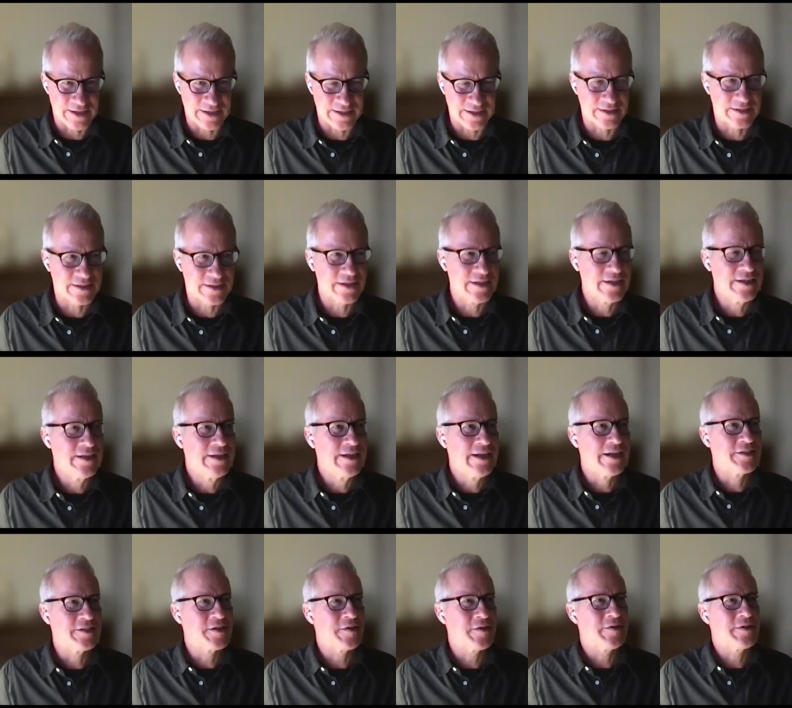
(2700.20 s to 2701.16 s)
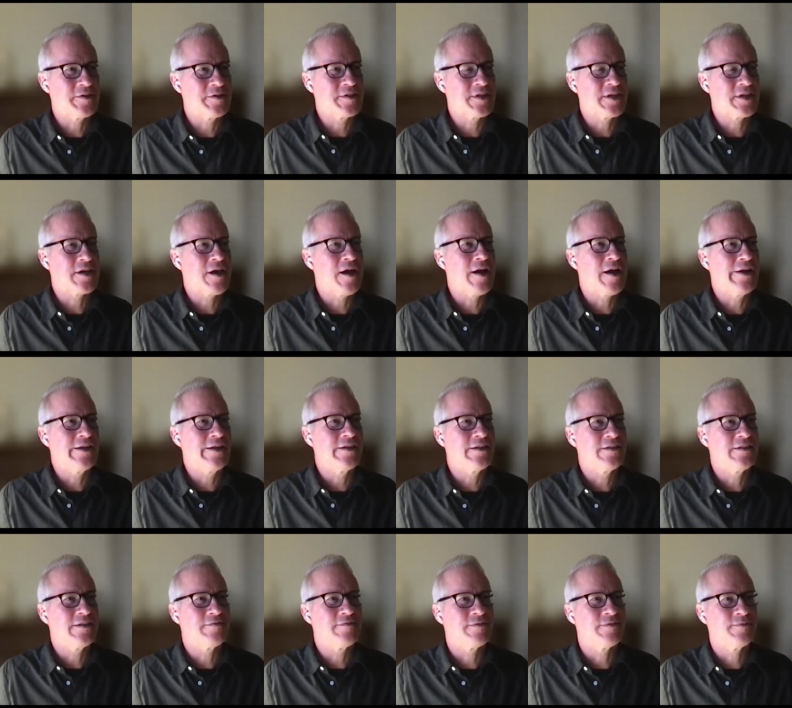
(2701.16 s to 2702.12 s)
And, and and so there's a
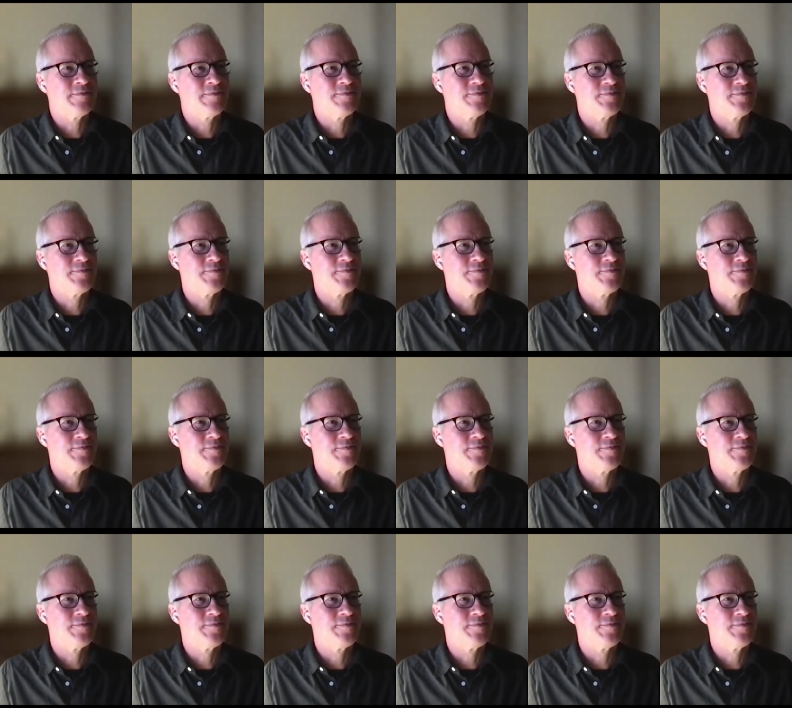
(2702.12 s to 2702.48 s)
kind of,